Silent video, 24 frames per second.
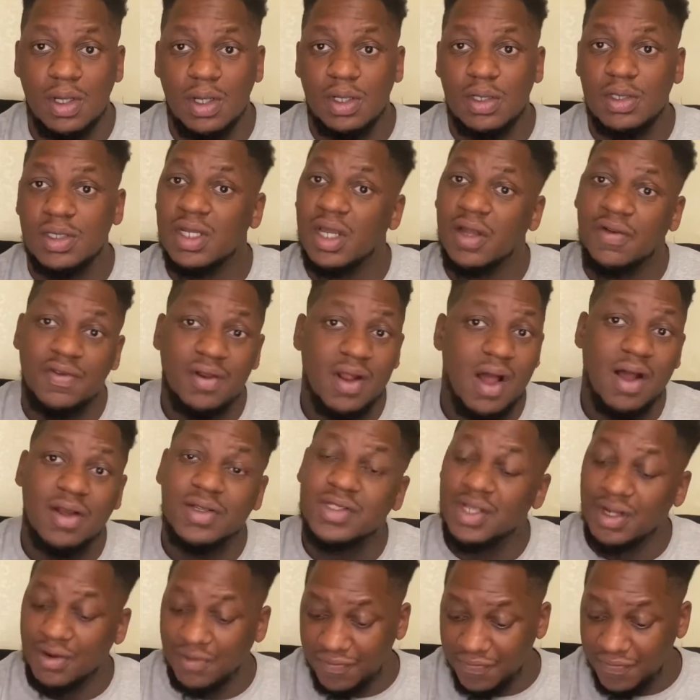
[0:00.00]
Tough loss
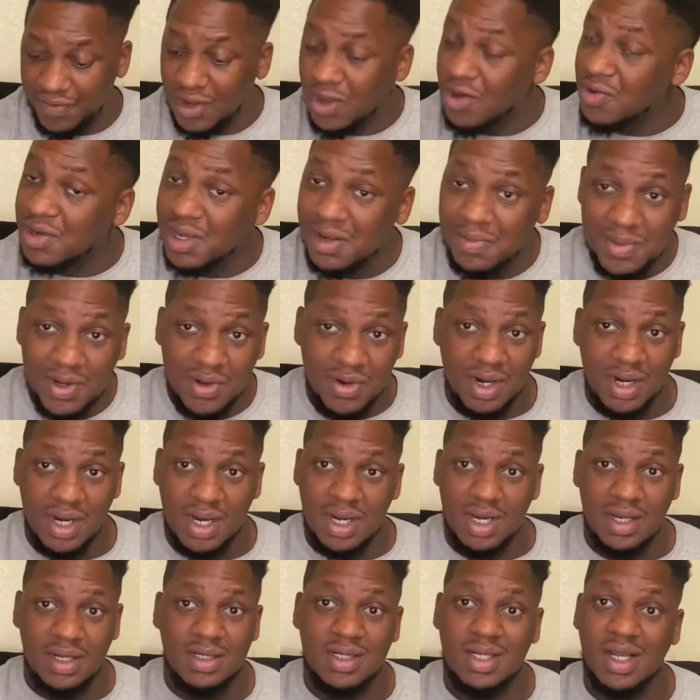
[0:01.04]
to the film
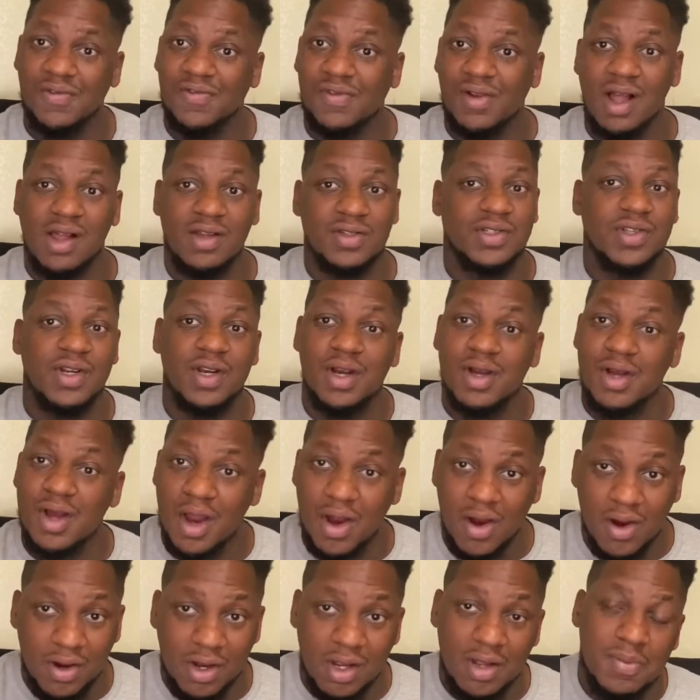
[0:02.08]
community. Tough loss to the
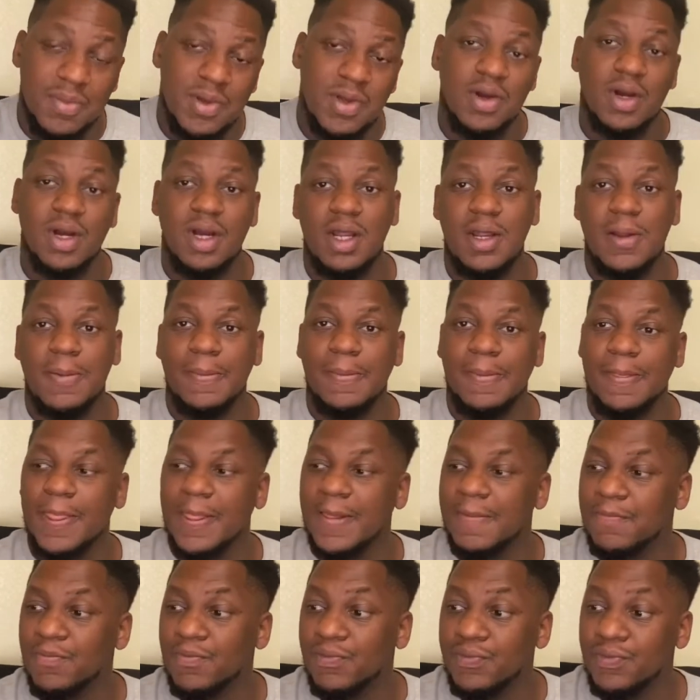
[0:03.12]
nerd community.
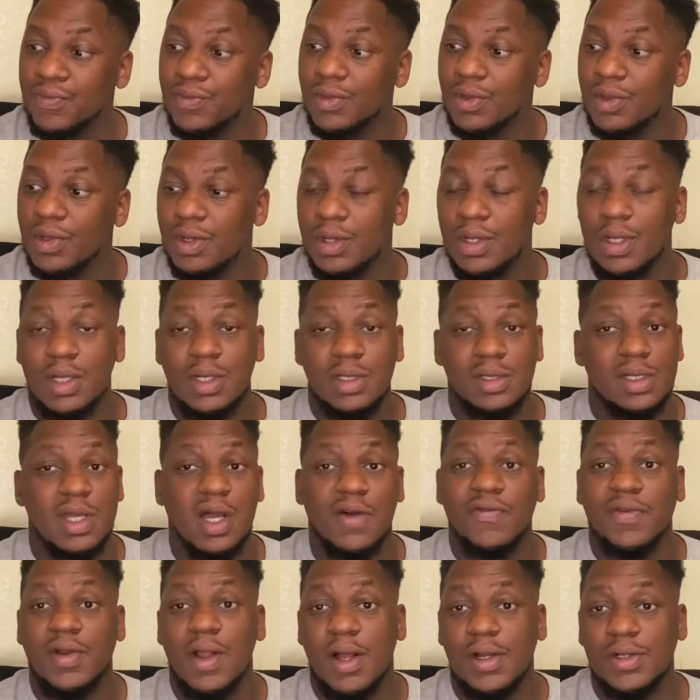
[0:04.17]

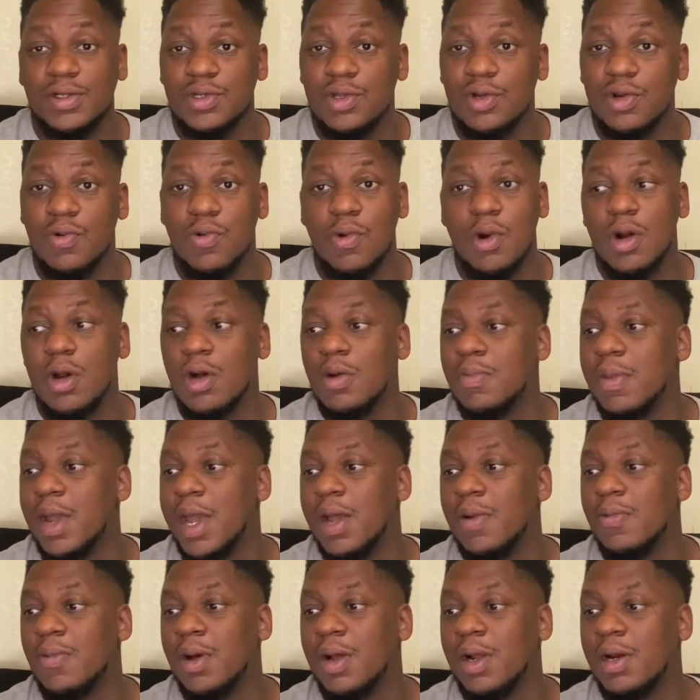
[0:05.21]
Tough loss to the world,
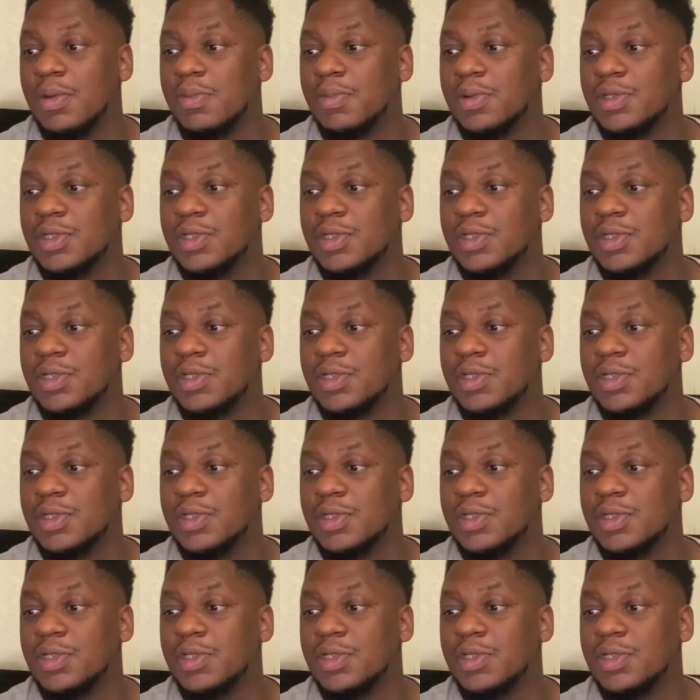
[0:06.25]
man, 100%.